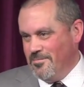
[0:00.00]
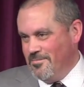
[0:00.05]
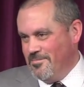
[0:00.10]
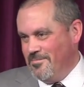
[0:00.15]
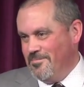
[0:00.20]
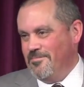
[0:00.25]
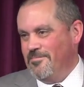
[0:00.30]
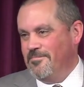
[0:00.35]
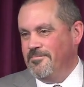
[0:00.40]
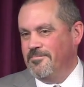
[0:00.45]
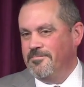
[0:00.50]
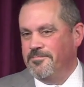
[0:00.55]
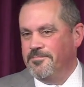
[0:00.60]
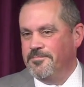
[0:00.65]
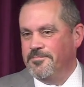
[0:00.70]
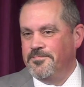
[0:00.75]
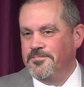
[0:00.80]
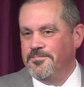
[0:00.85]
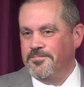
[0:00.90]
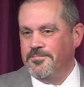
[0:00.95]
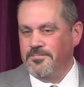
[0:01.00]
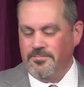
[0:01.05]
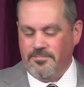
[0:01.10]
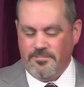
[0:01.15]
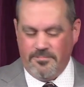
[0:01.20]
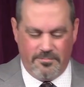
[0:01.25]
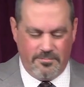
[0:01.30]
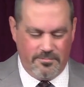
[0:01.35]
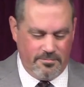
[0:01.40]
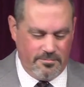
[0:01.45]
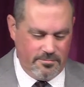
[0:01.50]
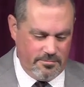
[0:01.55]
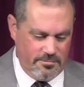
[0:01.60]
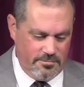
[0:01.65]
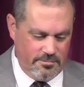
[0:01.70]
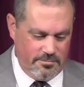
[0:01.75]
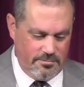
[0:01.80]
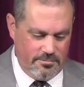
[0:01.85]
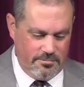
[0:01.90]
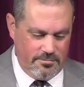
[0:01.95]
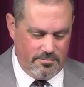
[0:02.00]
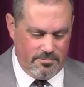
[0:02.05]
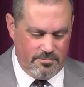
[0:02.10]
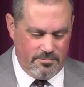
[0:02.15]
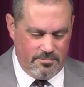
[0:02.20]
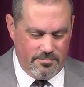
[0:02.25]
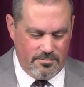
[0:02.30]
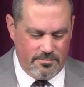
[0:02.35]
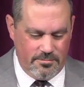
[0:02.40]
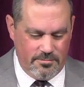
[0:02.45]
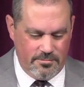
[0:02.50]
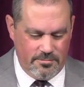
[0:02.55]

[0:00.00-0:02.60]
(no one is talking)